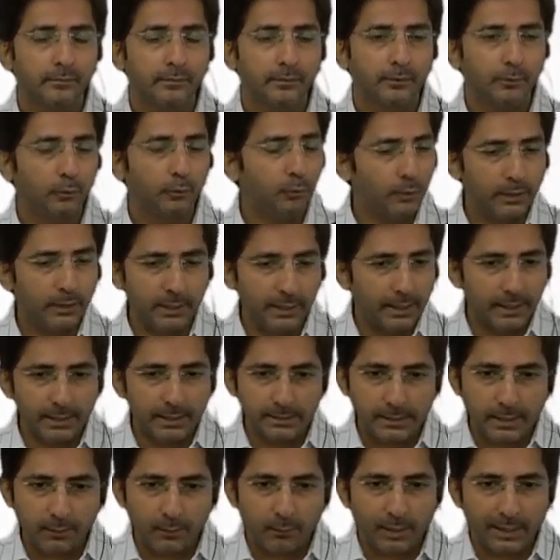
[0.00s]
You didn't
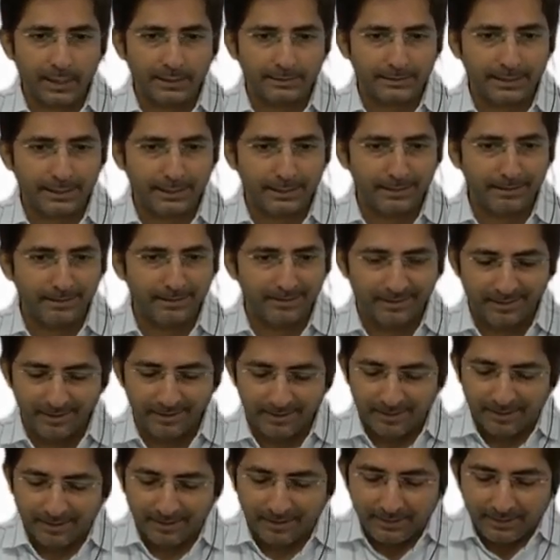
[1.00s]
understand what I said?
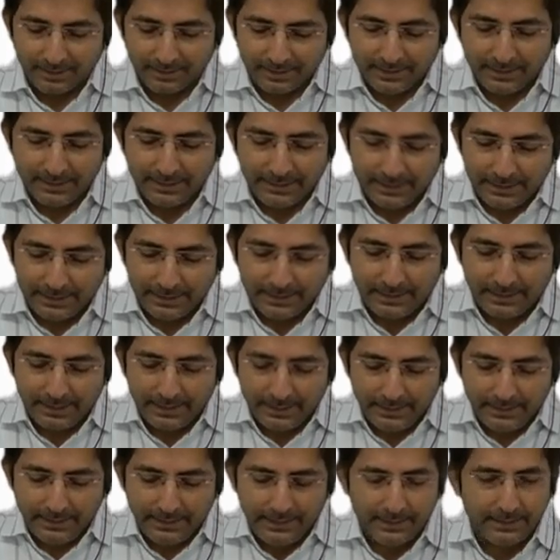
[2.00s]
In
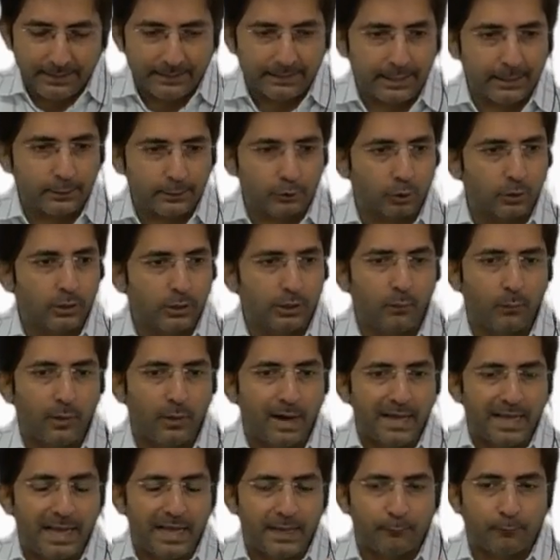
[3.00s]
ATD, there is only
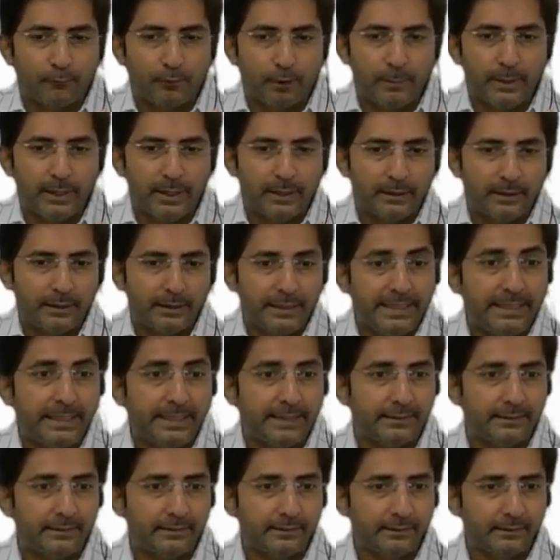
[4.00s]
one alphabet
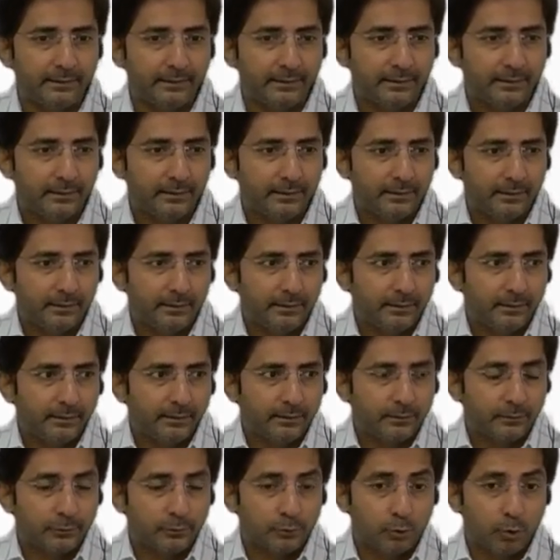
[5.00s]
D.
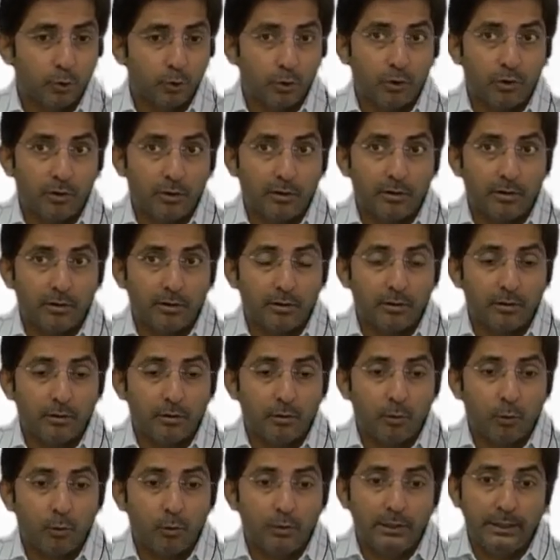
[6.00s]
So
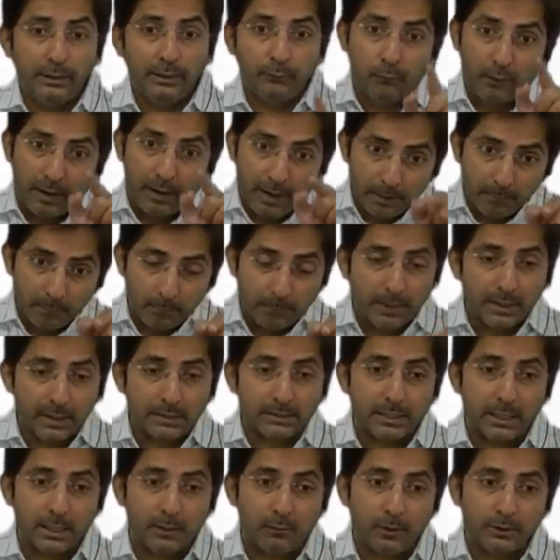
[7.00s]
only one
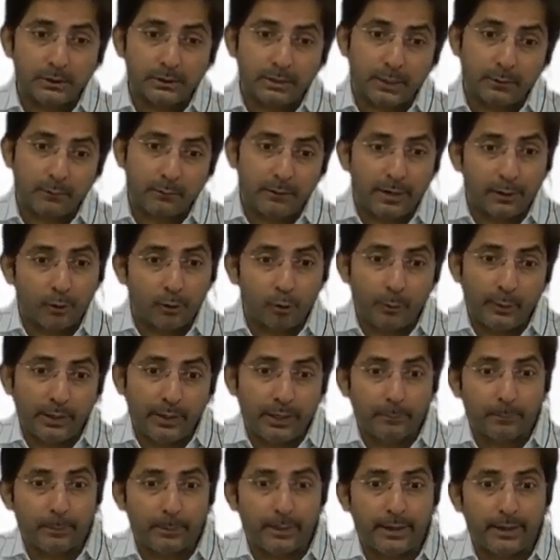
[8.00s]
person was required to be
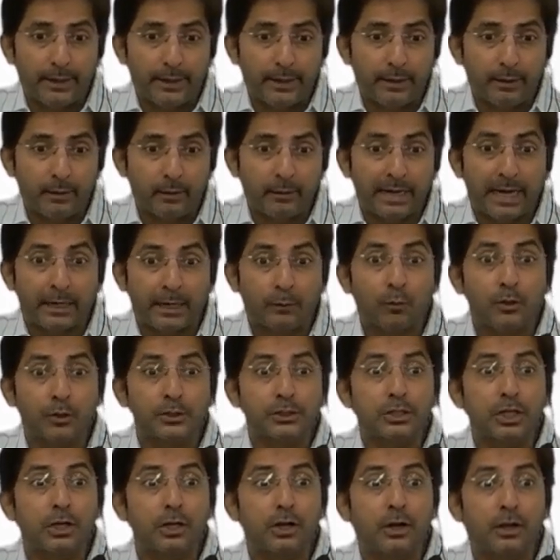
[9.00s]
dependent. That
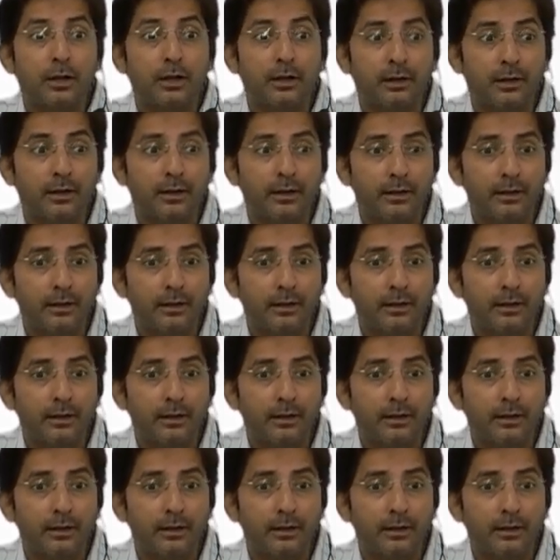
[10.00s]
was children.